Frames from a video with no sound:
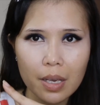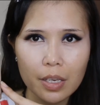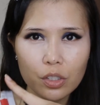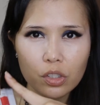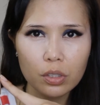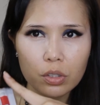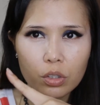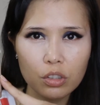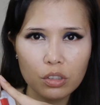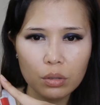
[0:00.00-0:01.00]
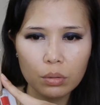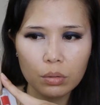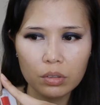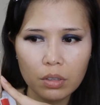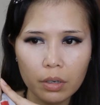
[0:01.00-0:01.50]
is just
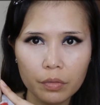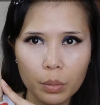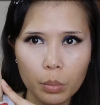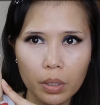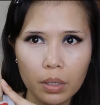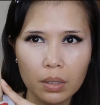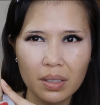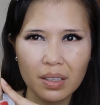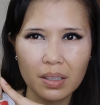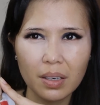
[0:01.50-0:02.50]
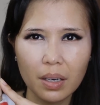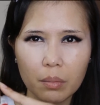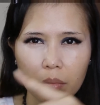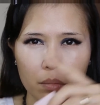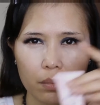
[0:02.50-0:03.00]
too dark for me. Yeah,
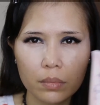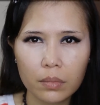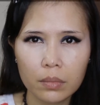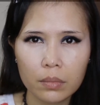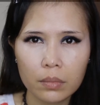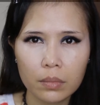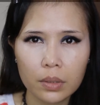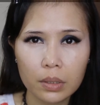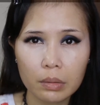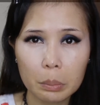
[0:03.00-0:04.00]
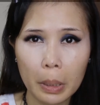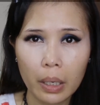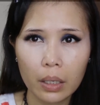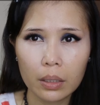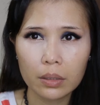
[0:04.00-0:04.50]
I'm so
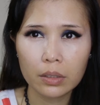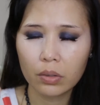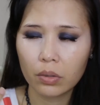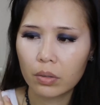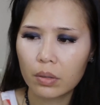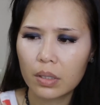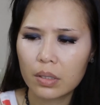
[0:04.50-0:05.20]
pale. So